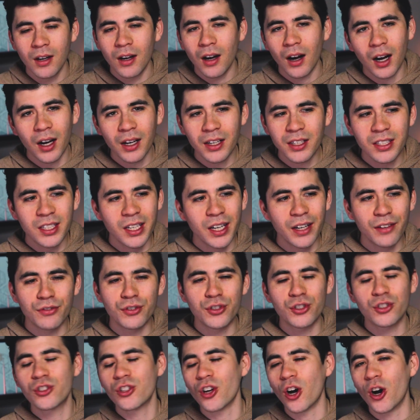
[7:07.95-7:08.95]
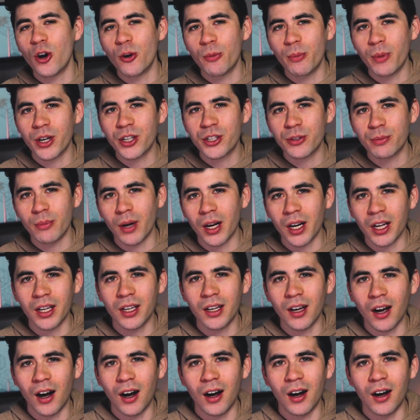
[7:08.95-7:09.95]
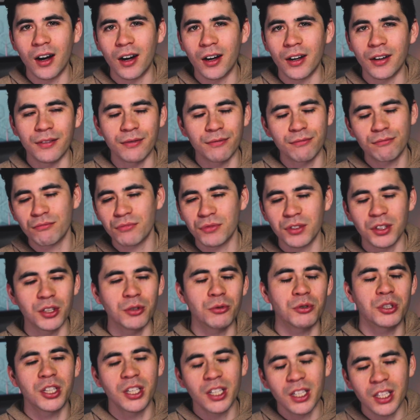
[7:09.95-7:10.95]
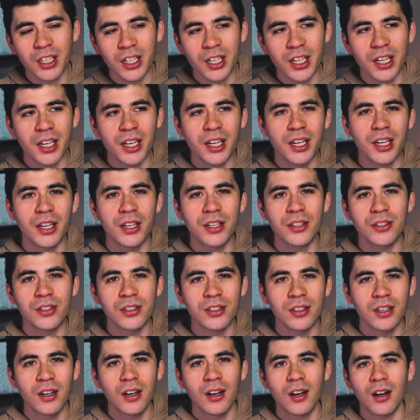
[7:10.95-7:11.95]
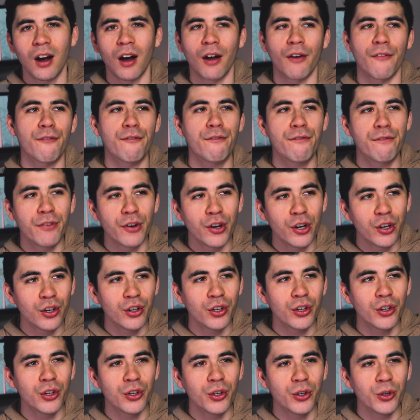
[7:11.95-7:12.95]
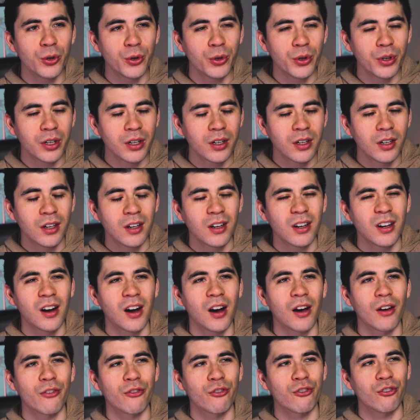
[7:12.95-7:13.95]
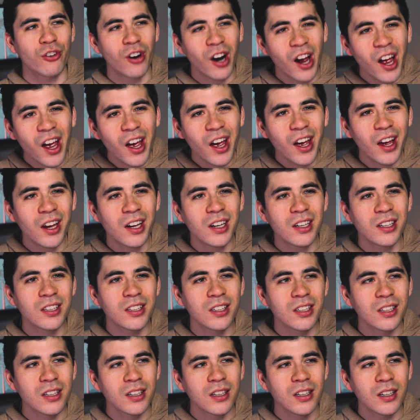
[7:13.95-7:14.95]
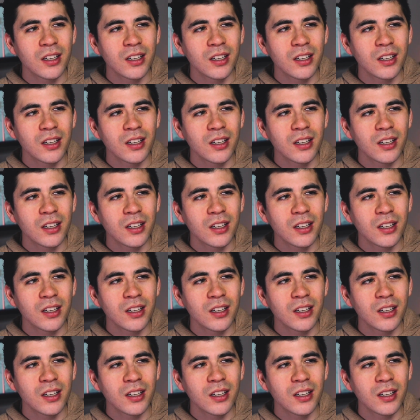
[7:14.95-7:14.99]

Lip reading: I saved so much money on utilities, on food, on rent.